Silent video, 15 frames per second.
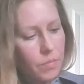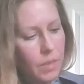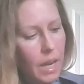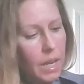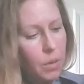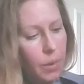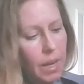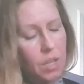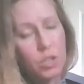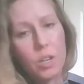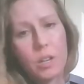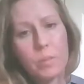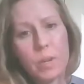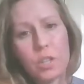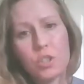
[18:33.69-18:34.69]
anyway, I try
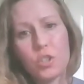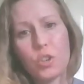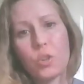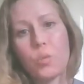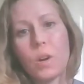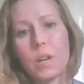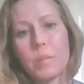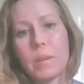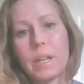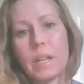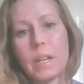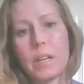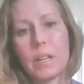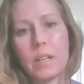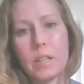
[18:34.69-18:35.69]
to make sure what I'm
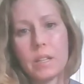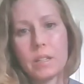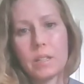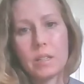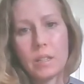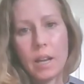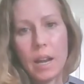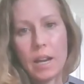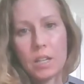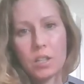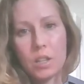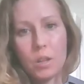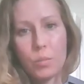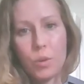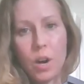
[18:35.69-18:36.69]
getting is
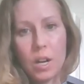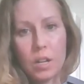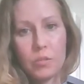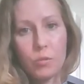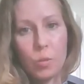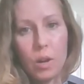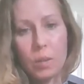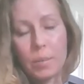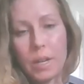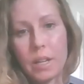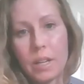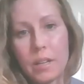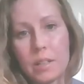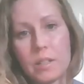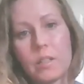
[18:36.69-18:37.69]
actually the product for what I'm
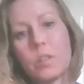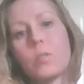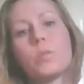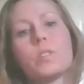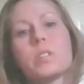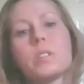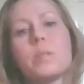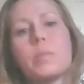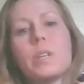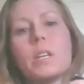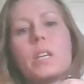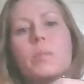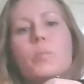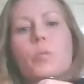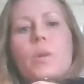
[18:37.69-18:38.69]
getting. So just something to
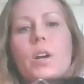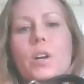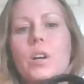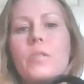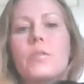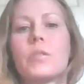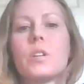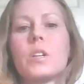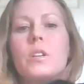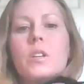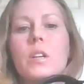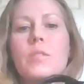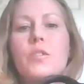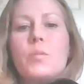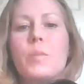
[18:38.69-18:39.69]
keep aware of.
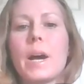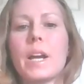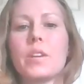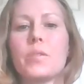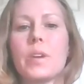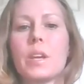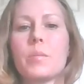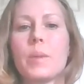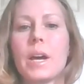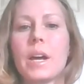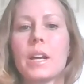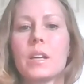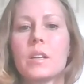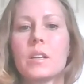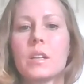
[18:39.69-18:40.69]
If you buy a new
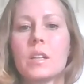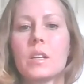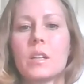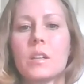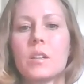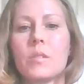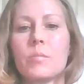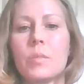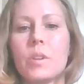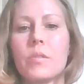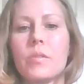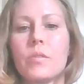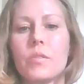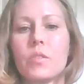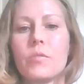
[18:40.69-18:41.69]
handbag,
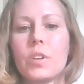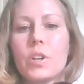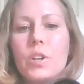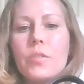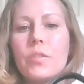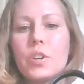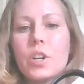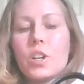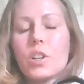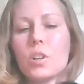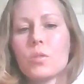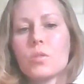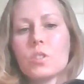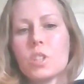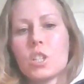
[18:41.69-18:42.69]
be very, very
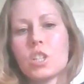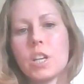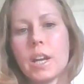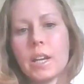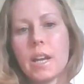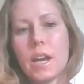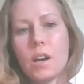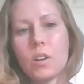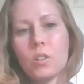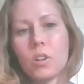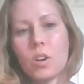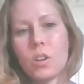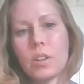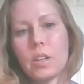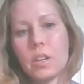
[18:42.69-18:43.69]
closely check out
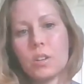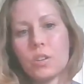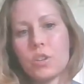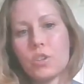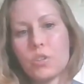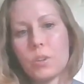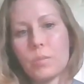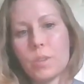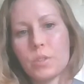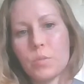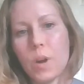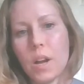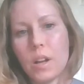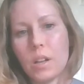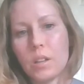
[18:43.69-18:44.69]
all the inner trim as
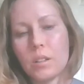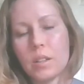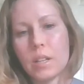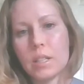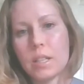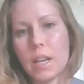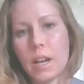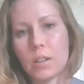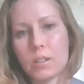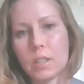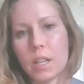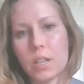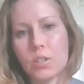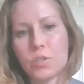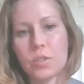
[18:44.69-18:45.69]
well as the
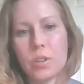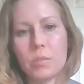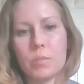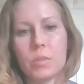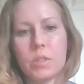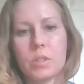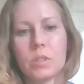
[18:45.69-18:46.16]
outside trim,